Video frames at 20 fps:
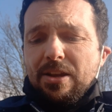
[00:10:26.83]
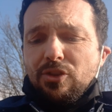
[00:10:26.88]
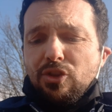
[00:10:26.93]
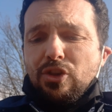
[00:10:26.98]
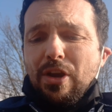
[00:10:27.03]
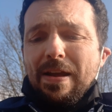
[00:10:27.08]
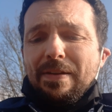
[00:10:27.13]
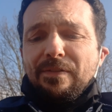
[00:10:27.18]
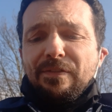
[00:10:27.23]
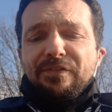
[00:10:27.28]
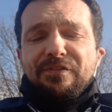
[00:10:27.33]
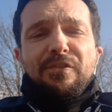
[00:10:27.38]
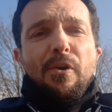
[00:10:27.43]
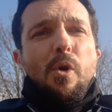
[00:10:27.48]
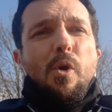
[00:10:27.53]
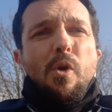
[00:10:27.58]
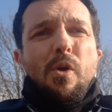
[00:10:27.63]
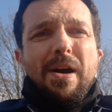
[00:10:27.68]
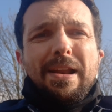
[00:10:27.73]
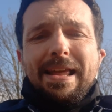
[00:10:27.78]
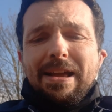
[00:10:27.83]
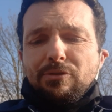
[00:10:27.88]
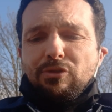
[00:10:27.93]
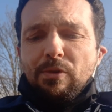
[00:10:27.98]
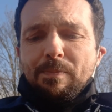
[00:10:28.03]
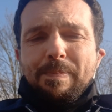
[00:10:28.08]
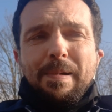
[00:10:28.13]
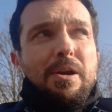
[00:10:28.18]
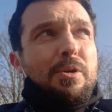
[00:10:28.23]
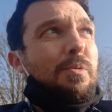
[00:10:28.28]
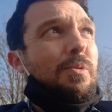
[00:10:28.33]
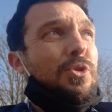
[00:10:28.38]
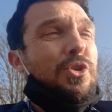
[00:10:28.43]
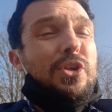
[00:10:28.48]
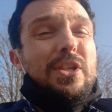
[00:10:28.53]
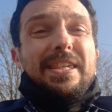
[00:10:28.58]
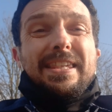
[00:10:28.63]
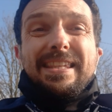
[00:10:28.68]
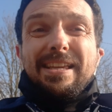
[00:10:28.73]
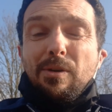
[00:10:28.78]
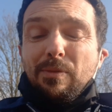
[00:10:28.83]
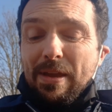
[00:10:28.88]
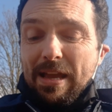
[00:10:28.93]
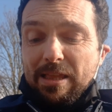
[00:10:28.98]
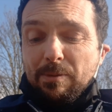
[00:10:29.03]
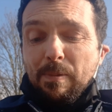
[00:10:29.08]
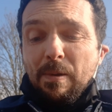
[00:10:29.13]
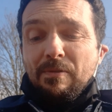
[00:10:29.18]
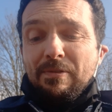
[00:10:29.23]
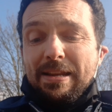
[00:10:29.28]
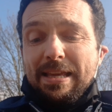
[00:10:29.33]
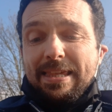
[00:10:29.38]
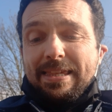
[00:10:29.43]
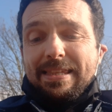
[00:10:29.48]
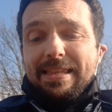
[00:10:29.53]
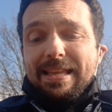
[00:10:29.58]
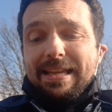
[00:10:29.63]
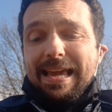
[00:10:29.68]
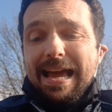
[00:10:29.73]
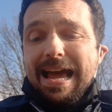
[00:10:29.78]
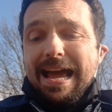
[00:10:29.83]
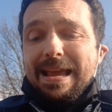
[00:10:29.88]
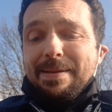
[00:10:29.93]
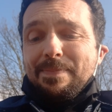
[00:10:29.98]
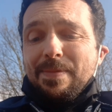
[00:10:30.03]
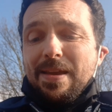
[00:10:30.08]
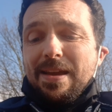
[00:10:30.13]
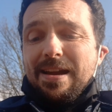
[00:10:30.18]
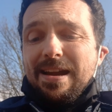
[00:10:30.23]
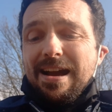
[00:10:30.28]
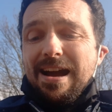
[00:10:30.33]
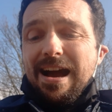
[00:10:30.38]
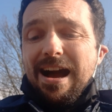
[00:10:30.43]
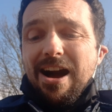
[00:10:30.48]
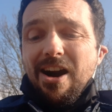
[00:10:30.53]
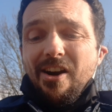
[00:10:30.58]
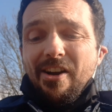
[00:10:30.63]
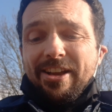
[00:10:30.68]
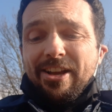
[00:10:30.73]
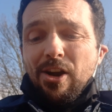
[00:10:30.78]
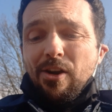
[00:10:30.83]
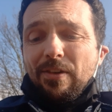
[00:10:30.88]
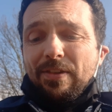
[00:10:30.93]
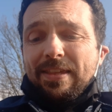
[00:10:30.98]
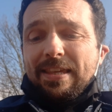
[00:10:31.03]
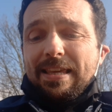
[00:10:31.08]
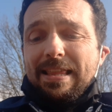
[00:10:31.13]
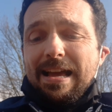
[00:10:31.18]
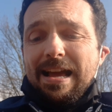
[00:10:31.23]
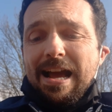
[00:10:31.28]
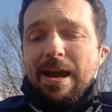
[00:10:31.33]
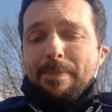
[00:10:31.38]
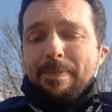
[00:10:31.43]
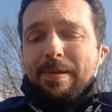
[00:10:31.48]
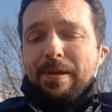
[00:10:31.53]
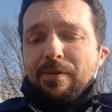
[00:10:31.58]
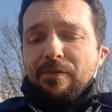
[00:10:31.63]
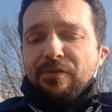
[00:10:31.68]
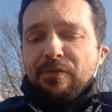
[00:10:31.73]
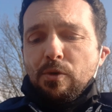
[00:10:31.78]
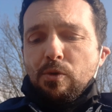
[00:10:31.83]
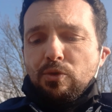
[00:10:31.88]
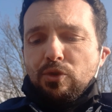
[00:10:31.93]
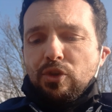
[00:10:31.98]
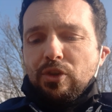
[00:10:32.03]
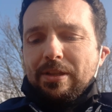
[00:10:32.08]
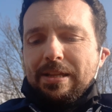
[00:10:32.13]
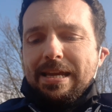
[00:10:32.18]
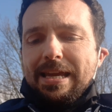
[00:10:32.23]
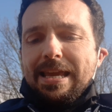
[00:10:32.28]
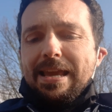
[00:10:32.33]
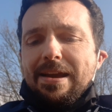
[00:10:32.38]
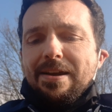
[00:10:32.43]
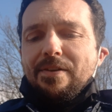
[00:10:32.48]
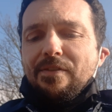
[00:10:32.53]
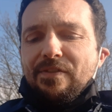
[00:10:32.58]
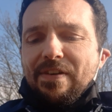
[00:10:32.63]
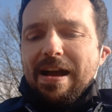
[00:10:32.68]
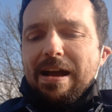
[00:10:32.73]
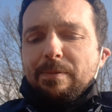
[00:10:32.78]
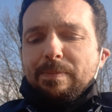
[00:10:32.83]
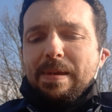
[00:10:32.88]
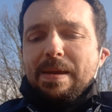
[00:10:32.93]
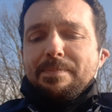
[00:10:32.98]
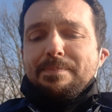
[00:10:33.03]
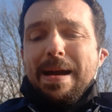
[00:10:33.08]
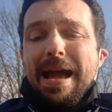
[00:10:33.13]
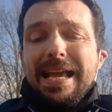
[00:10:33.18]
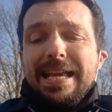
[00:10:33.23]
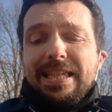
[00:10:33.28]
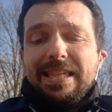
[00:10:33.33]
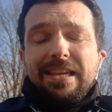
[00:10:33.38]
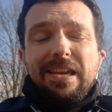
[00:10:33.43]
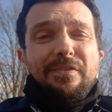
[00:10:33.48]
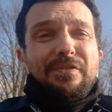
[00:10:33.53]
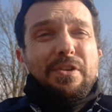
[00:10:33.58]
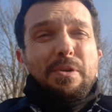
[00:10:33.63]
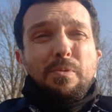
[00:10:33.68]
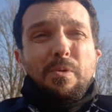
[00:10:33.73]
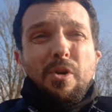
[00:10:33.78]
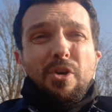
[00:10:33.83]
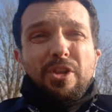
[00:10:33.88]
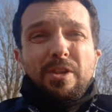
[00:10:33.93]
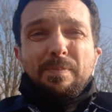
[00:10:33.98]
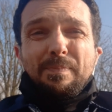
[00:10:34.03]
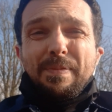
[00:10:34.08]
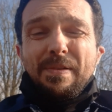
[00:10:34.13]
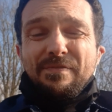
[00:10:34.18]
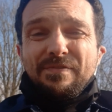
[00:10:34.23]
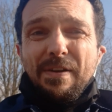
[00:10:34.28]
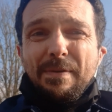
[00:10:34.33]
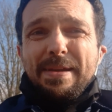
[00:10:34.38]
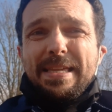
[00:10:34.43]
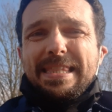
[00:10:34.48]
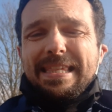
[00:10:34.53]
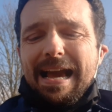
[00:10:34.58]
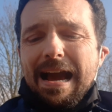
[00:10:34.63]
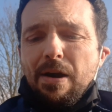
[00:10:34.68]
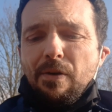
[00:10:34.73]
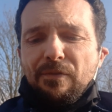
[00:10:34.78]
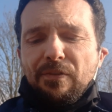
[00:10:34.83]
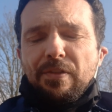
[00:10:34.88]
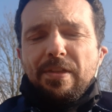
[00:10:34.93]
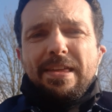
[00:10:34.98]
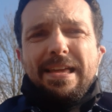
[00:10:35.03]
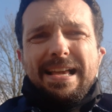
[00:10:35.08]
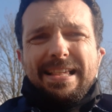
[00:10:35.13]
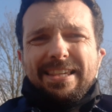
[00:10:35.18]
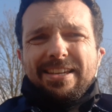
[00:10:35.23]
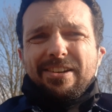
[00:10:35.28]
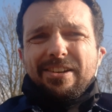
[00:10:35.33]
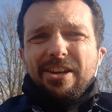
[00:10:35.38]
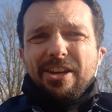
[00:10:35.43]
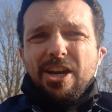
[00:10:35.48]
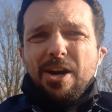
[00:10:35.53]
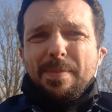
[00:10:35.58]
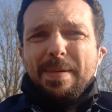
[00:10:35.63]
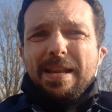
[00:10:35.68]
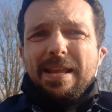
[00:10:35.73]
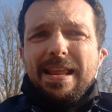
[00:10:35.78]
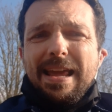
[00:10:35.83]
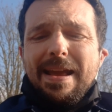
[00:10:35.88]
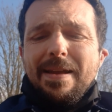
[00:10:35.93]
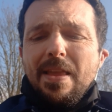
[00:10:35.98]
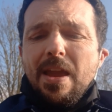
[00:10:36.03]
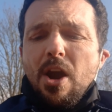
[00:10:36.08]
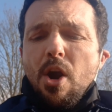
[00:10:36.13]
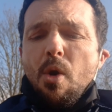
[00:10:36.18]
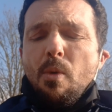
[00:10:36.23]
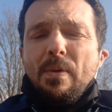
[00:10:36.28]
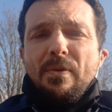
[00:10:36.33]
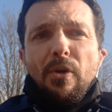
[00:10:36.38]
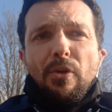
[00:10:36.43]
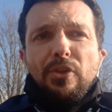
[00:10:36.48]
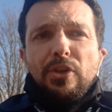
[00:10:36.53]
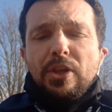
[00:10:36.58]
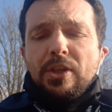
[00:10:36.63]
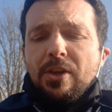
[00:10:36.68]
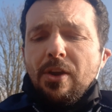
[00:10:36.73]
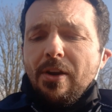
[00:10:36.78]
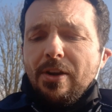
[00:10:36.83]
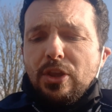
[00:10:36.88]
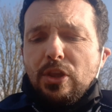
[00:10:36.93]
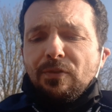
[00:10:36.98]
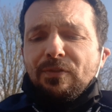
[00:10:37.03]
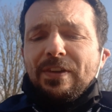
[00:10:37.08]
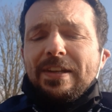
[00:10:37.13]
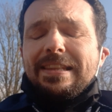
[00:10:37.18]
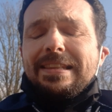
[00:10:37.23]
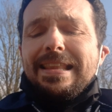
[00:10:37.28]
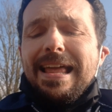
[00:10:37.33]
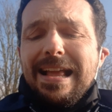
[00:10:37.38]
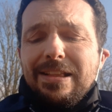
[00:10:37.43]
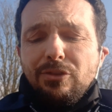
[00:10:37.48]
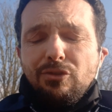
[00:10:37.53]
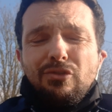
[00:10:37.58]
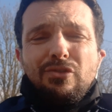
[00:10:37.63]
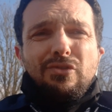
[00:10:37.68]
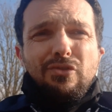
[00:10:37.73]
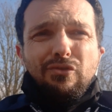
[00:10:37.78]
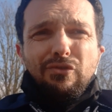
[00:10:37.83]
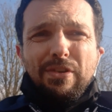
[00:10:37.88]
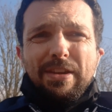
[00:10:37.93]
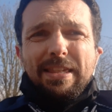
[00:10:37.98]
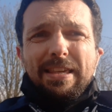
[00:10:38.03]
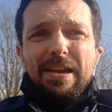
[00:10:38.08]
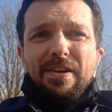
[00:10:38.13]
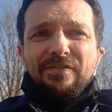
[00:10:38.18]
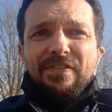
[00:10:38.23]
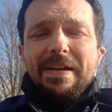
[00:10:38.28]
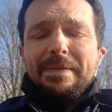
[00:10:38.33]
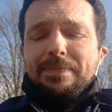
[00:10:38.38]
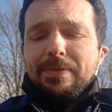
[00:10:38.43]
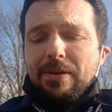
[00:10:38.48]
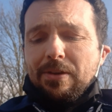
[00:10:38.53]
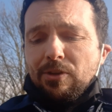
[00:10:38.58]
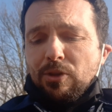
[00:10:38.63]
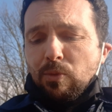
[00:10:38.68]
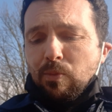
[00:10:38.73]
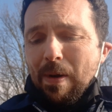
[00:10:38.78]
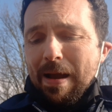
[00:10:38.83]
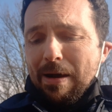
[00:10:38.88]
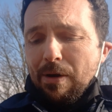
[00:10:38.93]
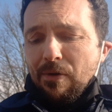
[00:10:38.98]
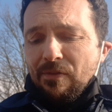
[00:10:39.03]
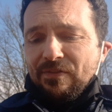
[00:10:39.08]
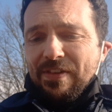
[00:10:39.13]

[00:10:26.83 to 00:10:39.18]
Gen 4 electric Pokemon, which is still yet to be released to the game. I can't see that happening, unfortunately. That would be amazing if it was, but very doubtful that that's going to come in it. We've got the Search for Legendaries event as well.